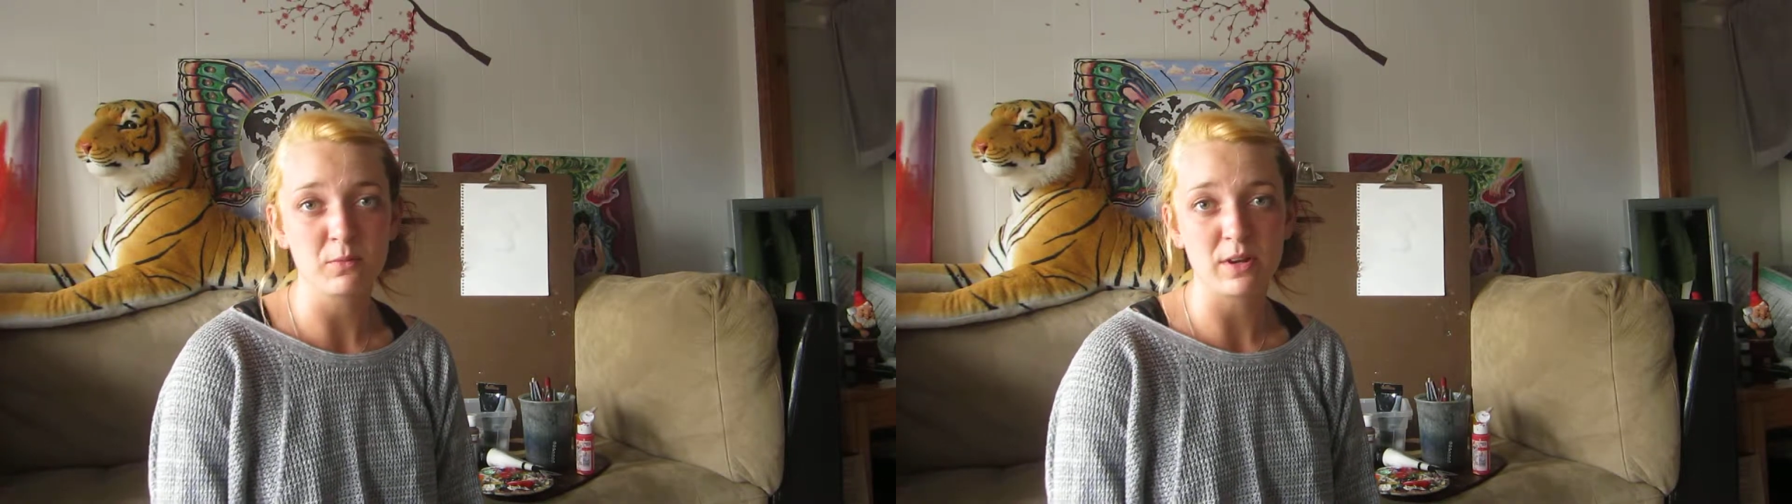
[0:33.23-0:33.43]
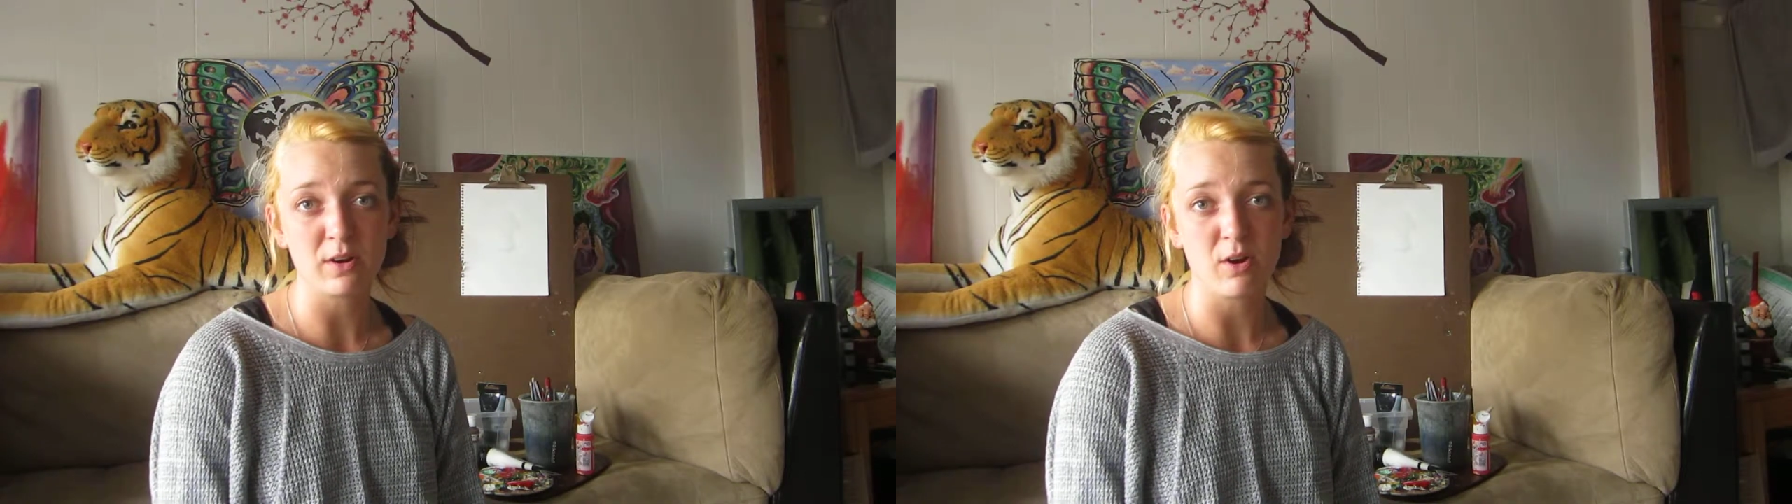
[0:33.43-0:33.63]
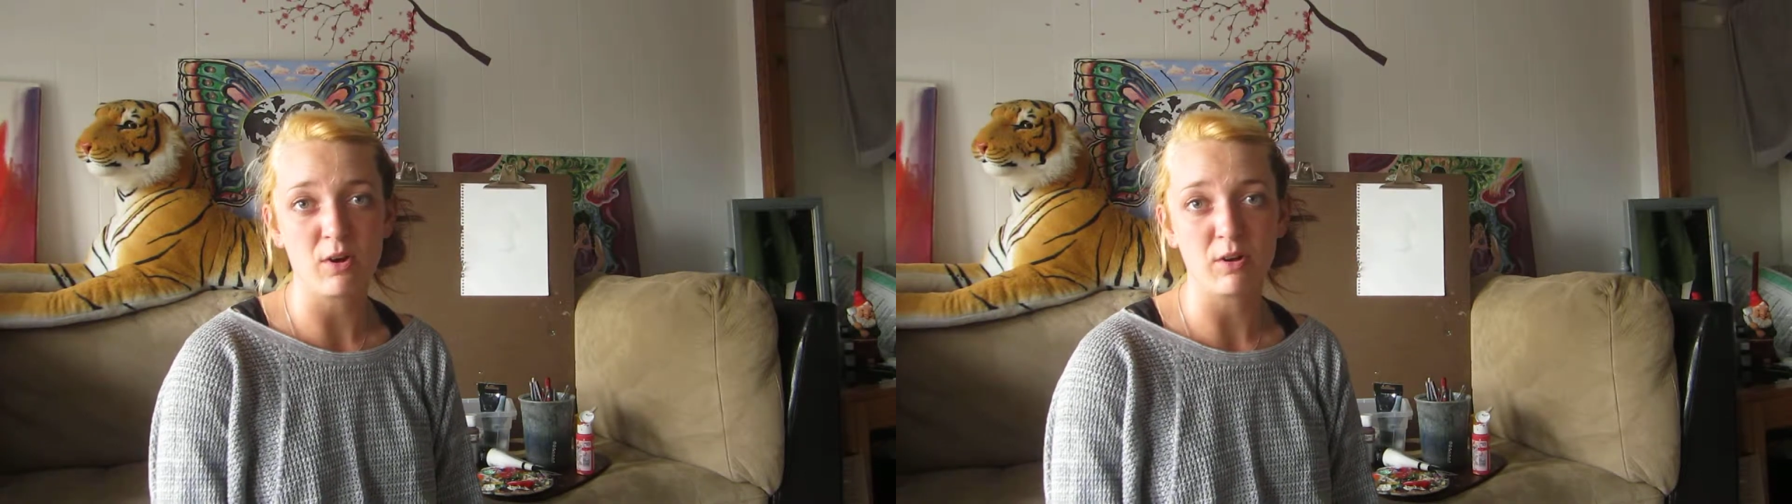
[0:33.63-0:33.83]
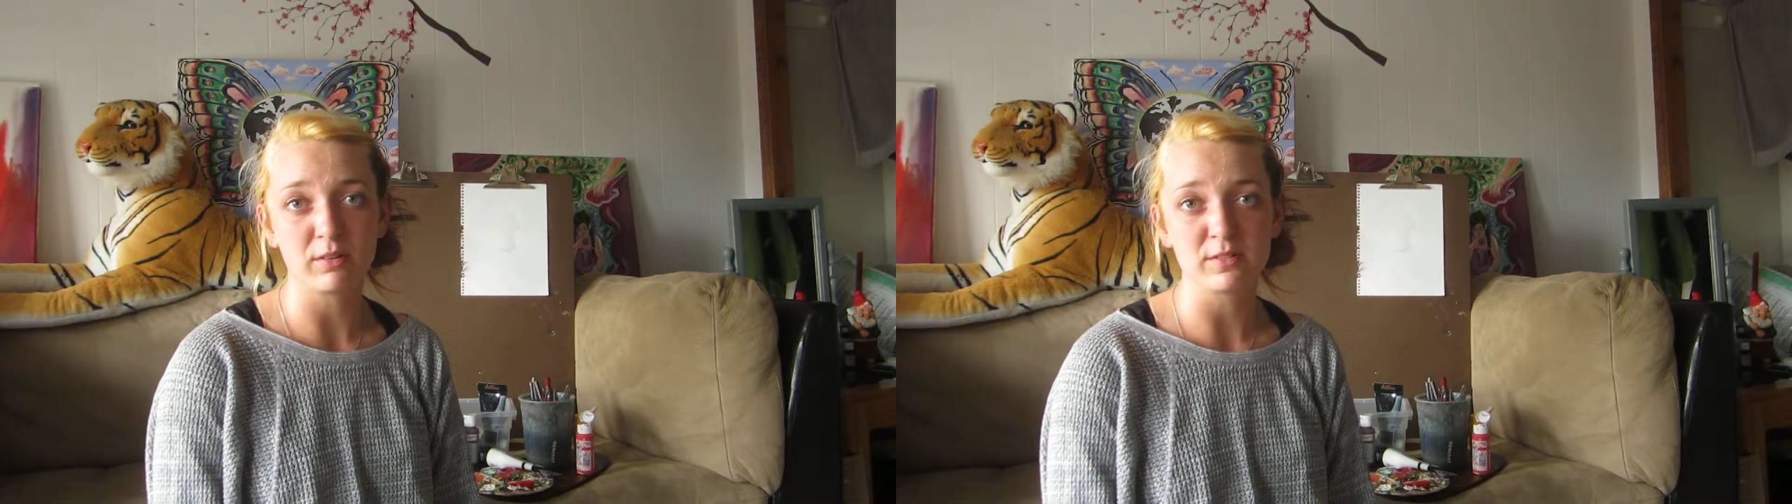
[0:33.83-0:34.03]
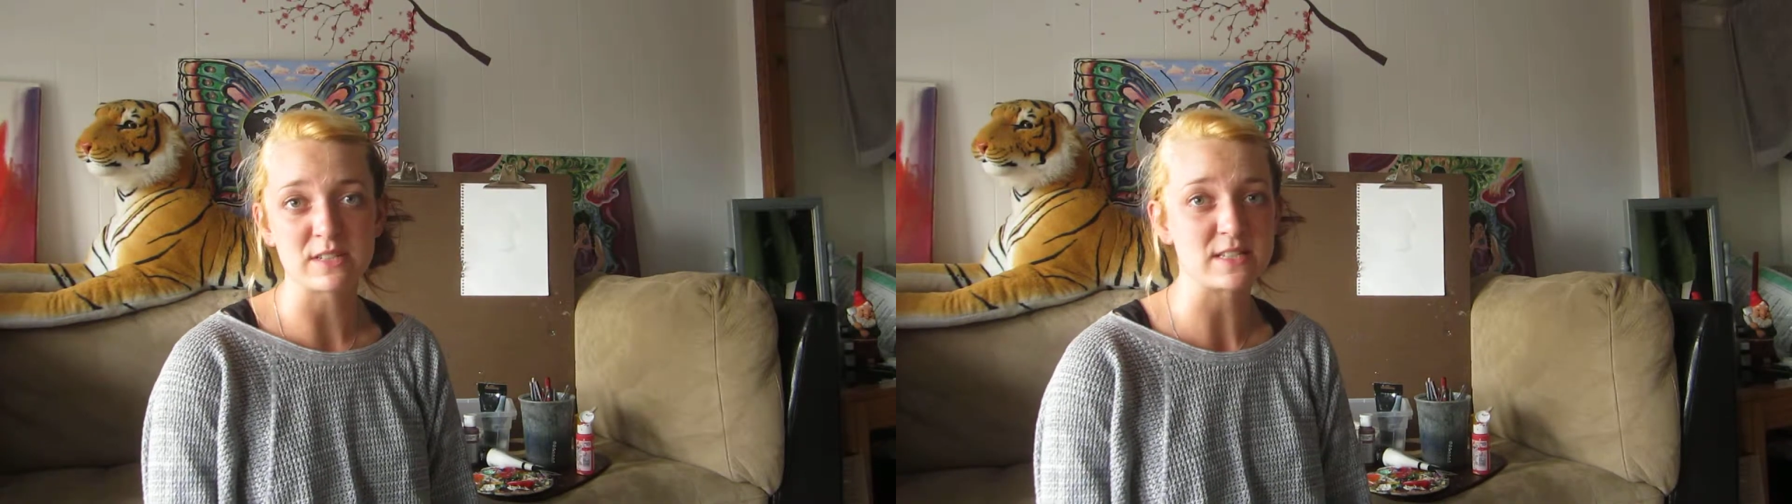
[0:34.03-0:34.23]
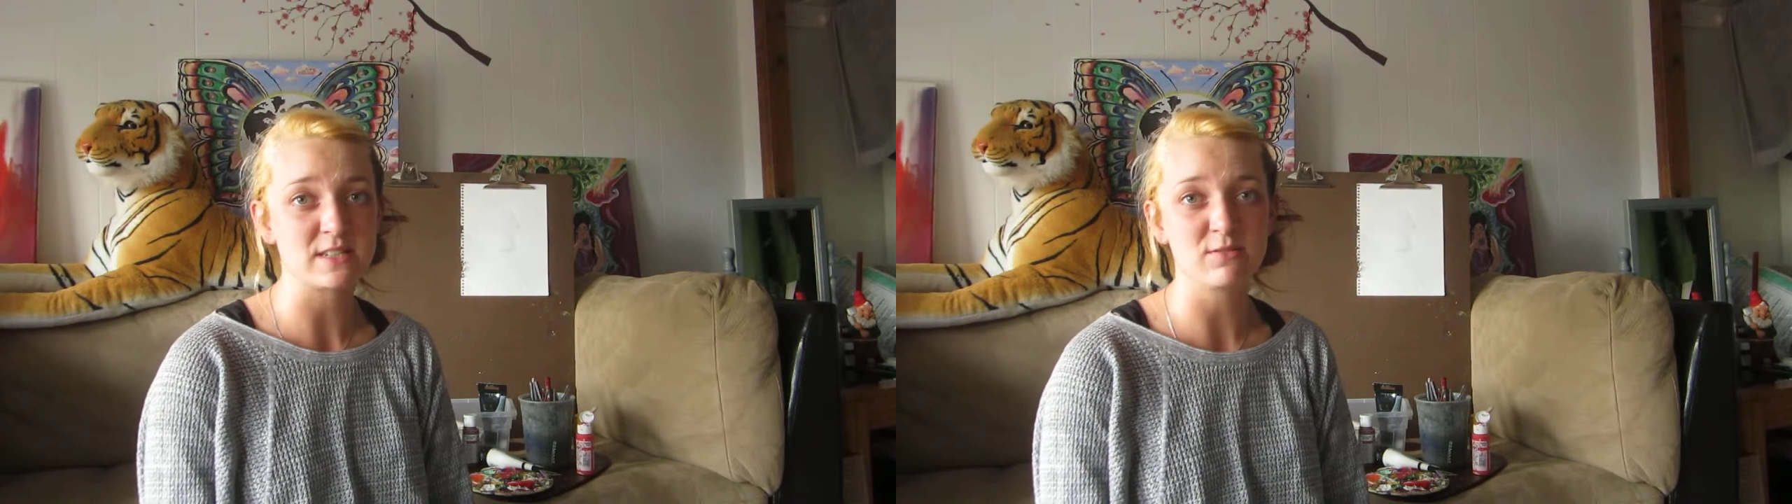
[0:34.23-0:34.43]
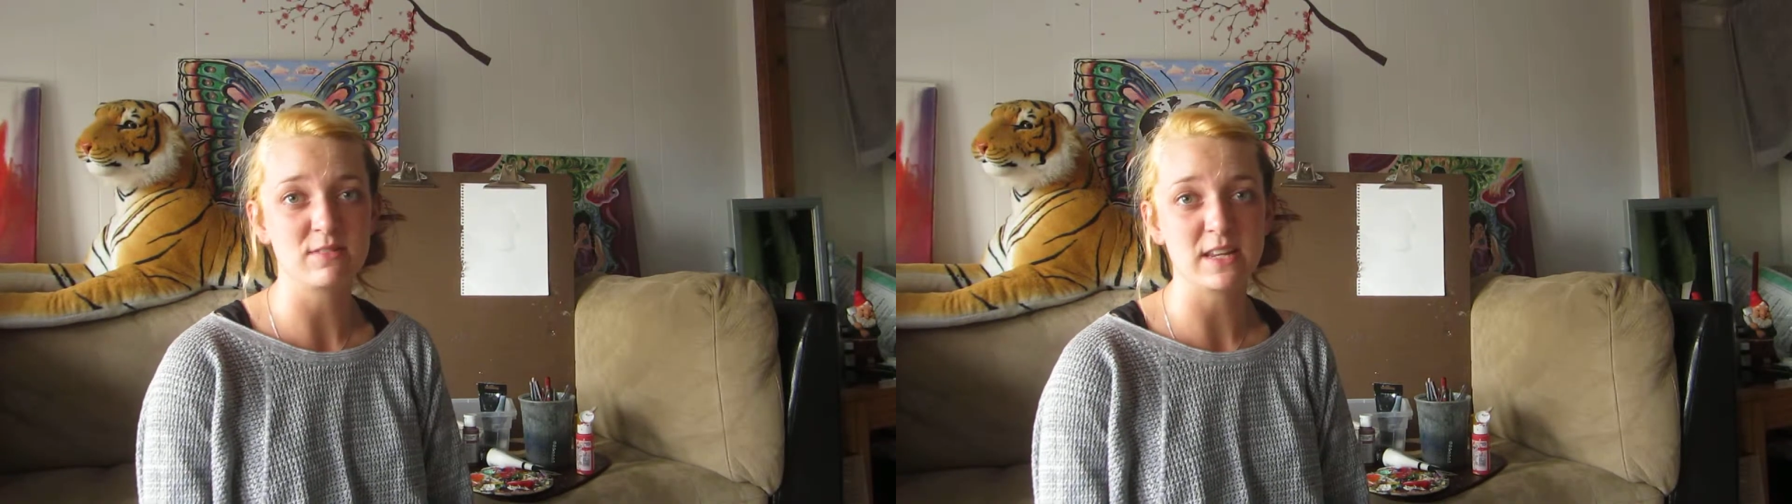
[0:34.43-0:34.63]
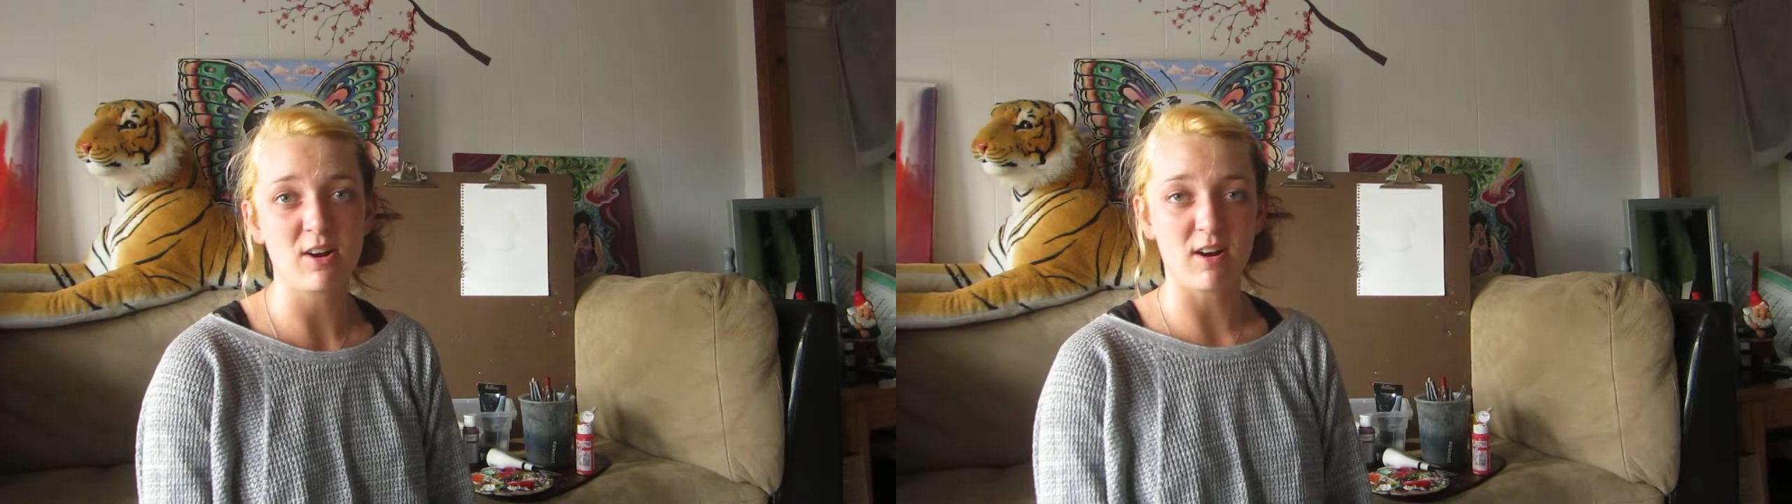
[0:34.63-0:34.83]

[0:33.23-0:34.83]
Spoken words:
we are all just unique